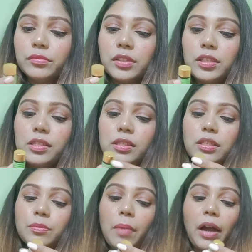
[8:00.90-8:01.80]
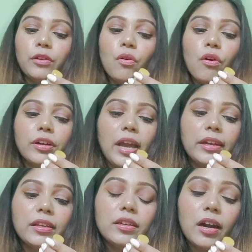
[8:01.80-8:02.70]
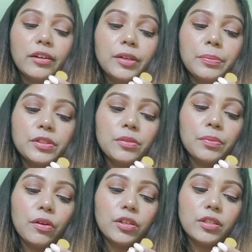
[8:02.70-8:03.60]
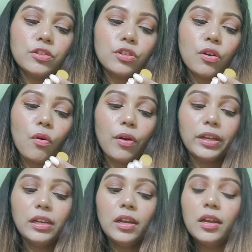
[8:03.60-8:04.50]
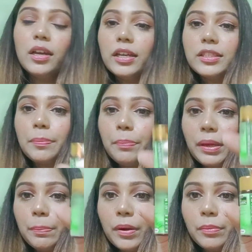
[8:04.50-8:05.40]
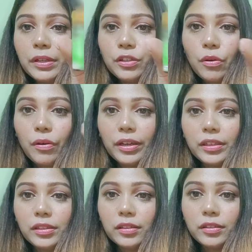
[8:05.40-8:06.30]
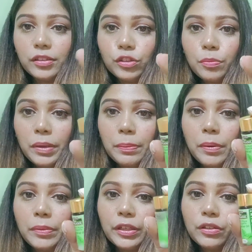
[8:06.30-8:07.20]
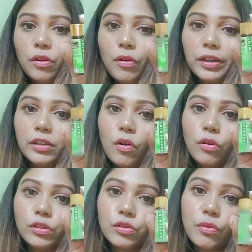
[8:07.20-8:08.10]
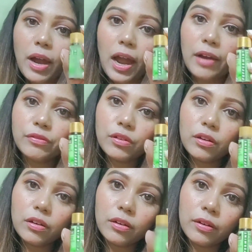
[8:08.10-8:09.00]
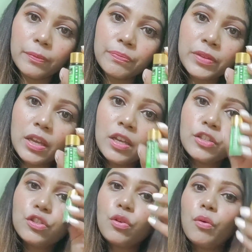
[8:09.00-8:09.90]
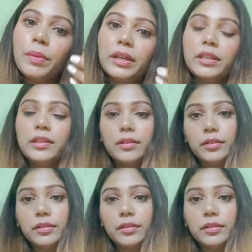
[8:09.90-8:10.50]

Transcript: is this bio organic 100% pure essential oil. It's a peppermint oil. So peppermint oil also have so many